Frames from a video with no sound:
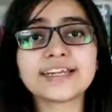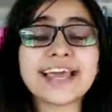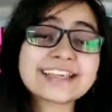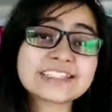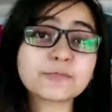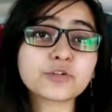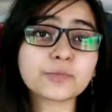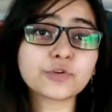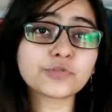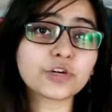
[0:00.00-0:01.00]
Next tip to
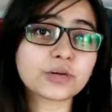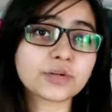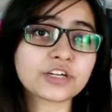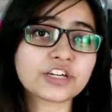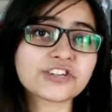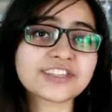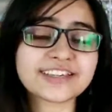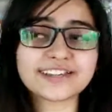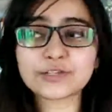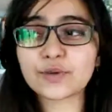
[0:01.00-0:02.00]
improve your communication
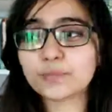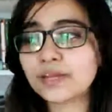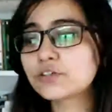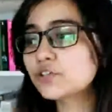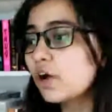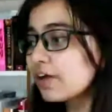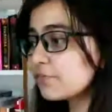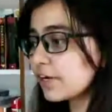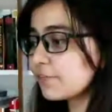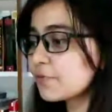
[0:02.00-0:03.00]
skills will be to talk
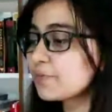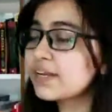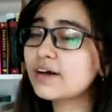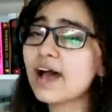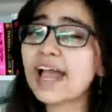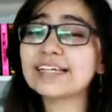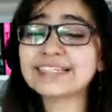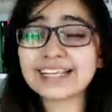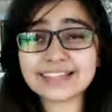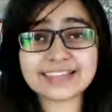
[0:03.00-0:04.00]
in front of a mirror. I
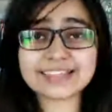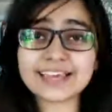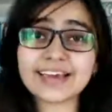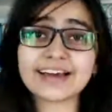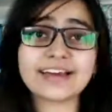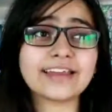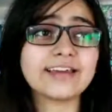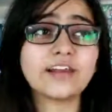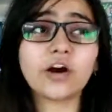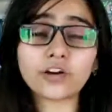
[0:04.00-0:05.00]
tell this thing
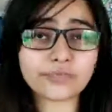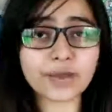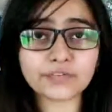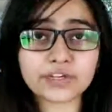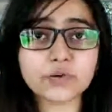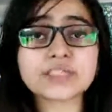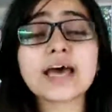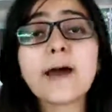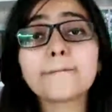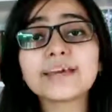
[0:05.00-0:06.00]
in a lot of my
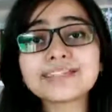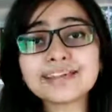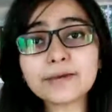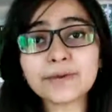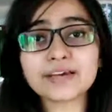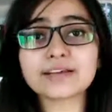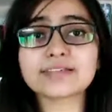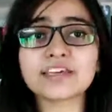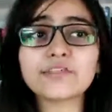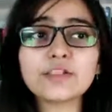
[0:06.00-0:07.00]
videos basically
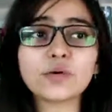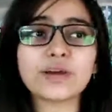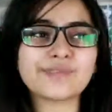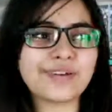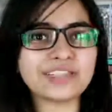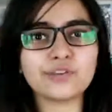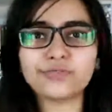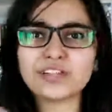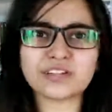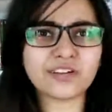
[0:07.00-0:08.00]
because even though it makes you
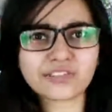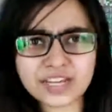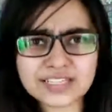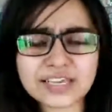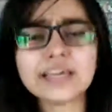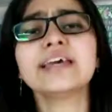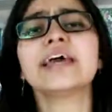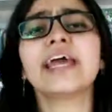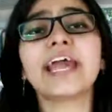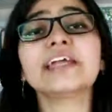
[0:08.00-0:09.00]
feel sort of crazy,
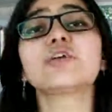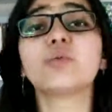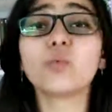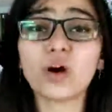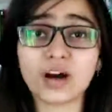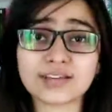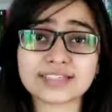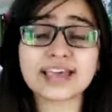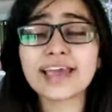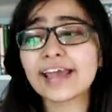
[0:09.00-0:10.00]
it
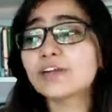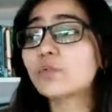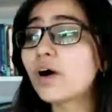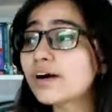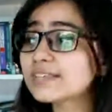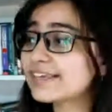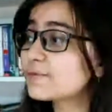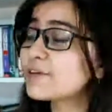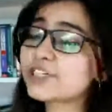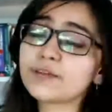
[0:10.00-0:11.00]
works. It works
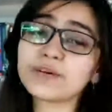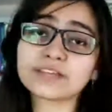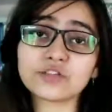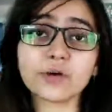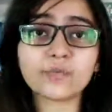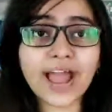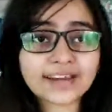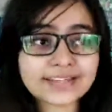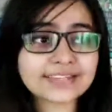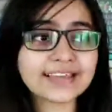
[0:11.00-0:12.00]
especially because you're
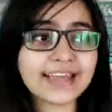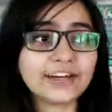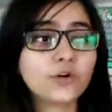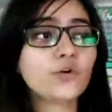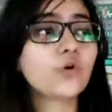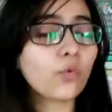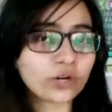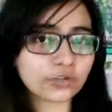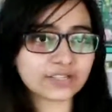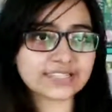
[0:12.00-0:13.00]
practicing and you know
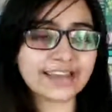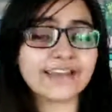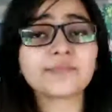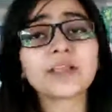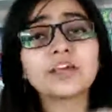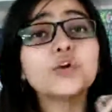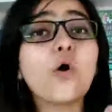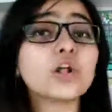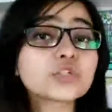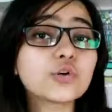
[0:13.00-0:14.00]
what you're saying.
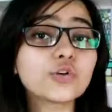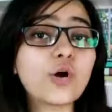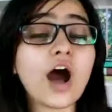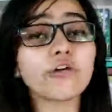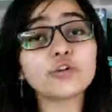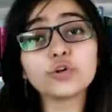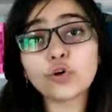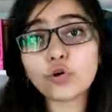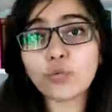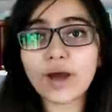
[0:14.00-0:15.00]
You also know how you
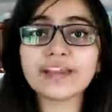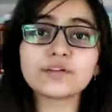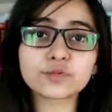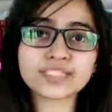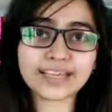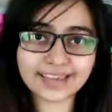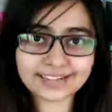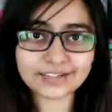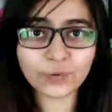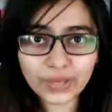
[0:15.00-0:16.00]
look while you say
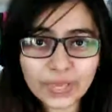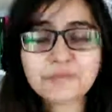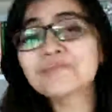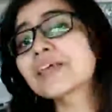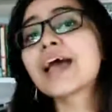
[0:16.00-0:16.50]
it, okay?